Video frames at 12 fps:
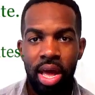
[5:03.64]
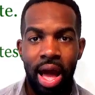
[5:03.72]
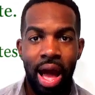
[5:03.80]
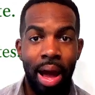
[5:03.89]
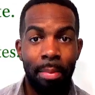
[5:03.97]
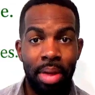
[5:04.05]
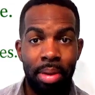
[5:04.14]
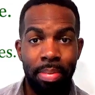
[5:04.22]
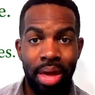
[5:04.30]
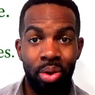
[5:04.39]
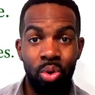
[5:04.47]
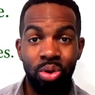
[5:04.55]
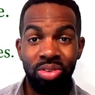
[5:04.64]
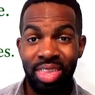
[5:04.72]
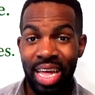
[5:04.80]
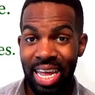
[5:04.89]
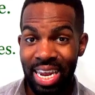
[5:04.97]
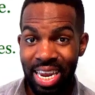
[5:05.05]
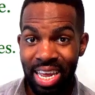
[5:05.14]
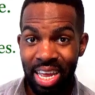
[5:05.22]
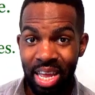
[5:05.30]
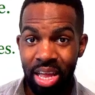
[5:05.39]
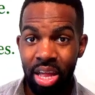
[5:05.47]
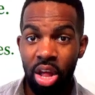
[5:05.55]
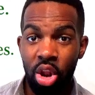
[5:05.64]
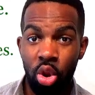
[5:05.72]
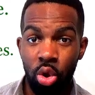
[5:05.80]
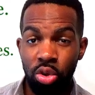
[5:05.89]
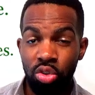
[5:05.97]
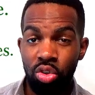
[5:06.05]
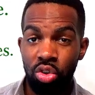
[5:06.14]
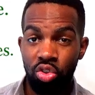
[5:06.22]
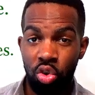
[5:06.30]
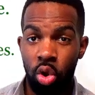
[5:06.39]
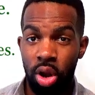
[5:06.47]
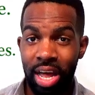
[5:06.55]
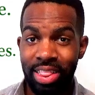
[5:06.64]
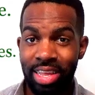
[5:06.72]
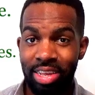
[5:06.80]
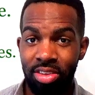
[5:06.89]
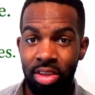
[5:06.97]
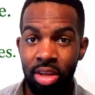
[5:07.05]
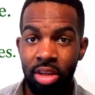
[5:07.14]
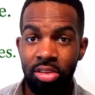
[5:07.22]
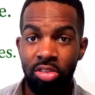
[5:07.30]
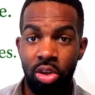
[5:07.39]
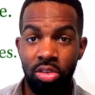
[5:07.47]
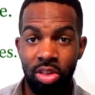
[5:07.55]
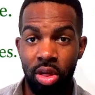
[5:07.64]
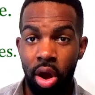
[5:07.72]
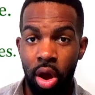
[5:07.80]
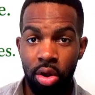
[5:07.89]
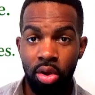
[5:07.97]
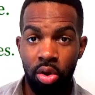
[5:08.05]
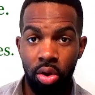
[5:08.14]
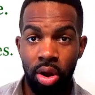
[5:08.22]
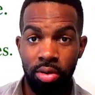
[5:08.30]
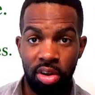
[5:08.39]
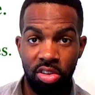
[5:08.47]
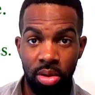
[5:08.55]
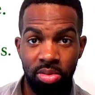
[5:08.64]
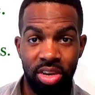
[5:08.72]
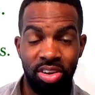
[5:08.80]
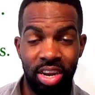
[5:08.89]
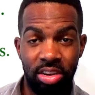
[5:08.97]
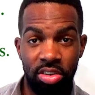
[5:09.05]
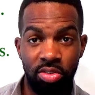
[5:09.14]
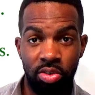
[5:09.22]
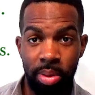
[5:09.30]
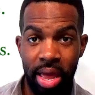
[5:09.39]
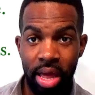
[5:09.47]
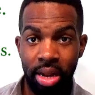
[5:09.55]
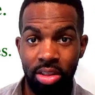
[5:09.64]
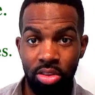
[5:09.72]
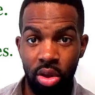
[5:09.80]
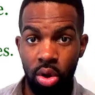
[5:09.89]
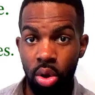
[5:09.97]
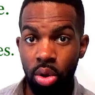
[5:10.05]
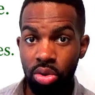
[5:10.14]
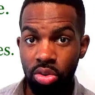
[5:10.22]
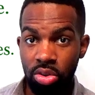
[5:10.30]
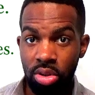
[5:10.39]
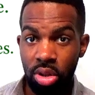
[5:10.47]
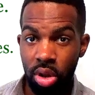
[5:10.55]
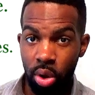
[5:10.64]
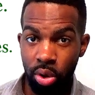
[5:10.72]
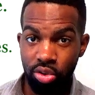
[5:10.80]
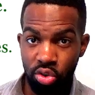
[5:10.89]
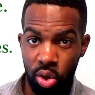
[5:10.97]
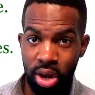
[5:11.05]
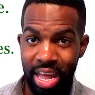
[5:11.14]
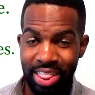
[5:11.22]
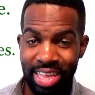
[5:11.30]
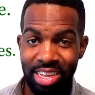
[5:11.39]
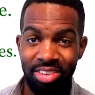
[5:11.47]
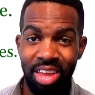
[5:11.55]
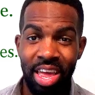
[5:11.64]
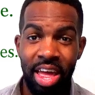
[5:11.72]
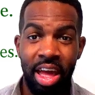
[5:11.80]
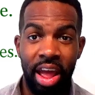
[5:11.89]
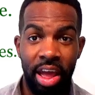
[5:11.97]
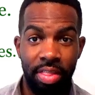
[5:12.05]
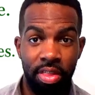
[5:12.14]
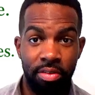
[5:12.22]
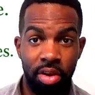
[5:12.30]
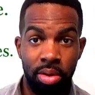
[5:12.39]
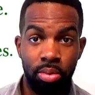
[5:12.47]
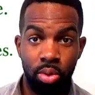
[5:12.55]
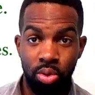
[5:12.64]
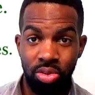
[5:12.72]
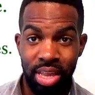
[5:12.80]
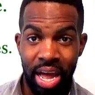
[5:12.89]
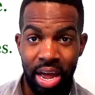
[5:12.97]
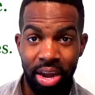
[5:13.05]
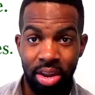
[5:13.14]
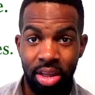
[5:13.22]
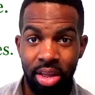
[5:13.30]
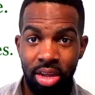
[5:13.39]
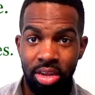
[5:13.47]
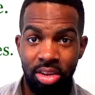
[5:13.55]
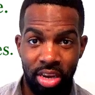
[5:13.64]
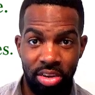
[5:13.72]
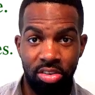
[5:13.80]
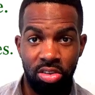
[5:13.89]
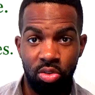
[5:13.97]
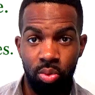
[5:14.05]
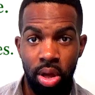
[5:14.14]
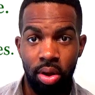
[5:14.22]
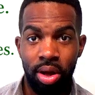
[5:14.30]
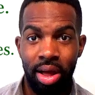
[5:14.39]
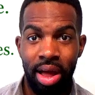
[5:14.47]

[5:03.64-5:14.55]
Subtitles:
A mí me gustan los chocolates. So you see the article of our subject changes from el to los chocolates. And the verb gustar changes as well.